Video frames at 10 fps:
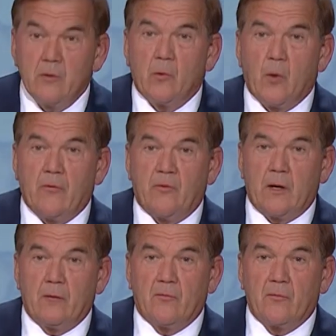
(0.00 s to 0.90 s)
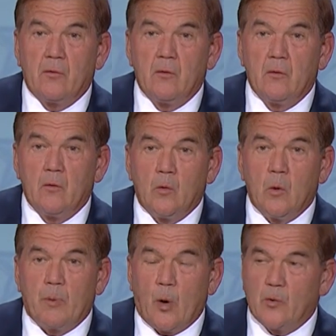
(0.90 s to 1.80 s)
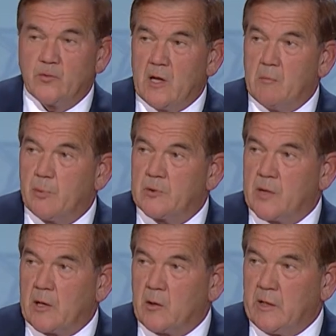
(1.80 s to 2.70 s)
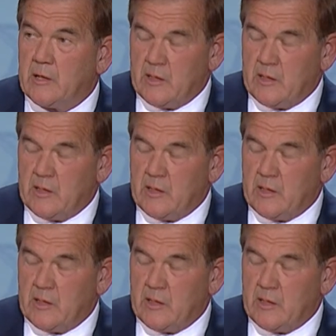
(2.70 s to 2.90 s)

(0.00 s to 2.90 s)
the residents who oppose them, particularly in